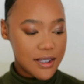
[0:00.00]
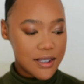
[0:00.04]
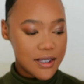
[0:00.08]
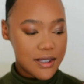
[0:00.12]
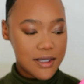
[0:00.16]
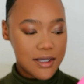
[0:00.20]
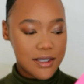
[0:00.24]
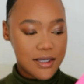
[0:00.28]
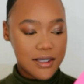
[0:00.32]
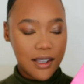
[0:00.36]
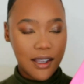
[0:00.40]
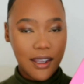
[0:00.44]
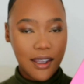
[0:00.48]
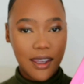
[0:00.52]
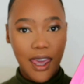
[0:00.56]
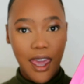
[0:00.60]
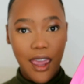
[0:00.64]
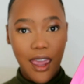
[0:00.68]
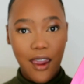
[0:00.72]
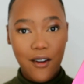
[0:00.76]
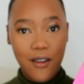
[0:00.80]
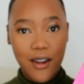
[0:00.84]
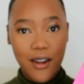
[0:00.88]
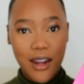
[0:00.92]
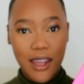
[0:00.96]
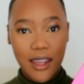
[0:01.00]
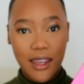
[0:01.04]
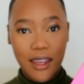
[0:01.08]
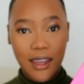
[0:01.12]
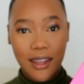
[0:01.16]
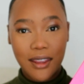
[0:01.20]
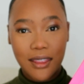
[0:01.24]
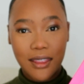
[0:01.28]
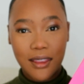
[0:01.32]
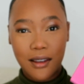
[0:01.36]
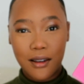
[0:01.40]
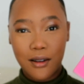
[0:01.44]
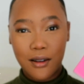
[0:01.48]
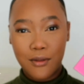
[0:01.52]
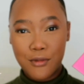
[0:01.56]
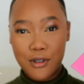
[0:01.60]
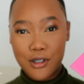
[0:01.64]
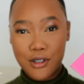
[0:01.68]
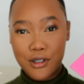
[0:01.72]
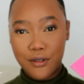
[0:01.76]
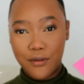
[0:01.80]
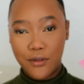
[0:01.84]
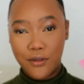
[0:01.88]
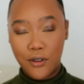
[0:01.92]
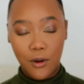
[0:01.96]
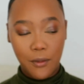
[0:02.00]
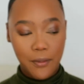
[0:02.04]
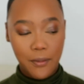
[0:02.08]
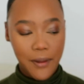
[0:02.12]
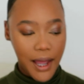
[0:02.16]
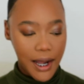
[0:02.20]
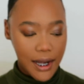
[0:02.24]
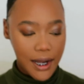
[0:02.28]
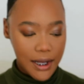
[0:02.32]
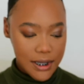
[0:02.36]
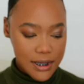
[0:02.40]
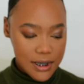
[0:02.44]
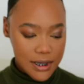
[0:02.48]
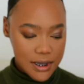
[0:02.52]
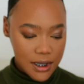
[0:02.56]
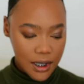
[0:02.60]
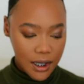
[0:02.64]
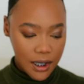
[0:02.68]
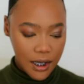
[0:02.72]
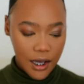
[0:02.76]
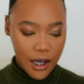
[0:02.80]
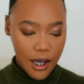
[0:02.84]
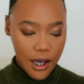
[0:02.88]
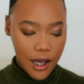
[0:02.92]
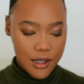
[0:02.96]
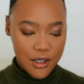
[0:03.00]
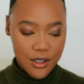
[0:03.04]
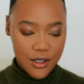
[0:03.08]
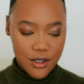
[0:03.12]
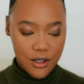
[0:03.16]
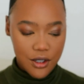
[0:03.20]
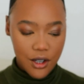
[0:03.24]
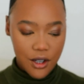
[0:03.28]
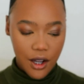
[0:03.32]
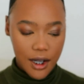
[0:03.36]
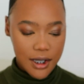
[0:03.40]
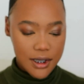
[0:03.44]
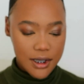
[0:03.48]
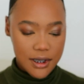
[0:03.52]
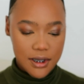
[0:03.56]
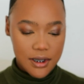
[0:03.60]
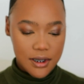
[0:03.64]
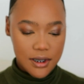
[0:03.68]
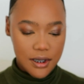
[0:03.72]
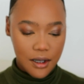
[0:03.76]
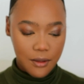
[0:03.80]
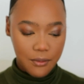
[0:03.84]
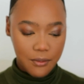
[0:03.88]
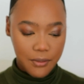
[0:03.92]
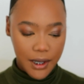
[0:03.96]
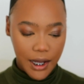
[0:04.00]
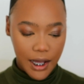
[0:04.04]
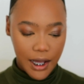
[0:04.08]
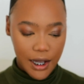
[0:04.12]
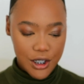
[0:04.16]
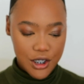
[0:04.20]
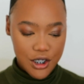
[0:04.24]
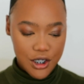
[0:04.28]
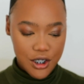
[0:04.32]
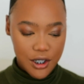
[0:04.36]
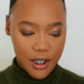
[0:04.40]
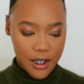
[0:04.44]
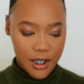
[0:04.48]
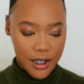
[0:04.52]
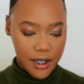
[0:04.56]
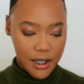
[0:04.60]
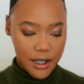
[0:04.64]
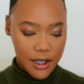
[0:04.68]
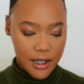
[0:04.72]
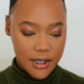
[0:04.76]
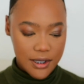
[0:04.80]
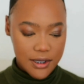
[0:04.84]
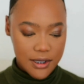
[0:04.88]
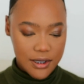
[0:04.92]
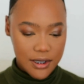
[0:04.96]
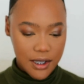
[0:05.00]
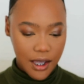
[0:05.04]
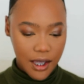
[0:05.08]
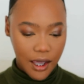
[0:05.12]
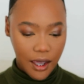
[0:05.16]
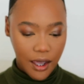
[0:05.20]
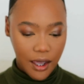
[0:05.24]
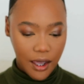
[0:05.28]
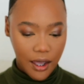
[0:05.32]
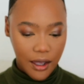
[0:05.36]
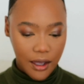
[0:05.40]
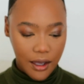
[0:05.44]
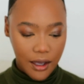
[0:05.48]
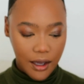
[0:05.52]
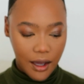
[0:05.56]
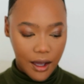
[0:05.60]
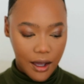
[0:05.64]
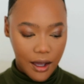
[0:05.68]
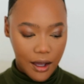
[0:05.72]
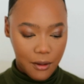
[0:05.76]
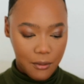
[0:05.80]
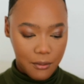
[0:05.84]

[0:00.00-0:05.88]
this Caring in the Hermosa Flor palette, it's not a blush, it is a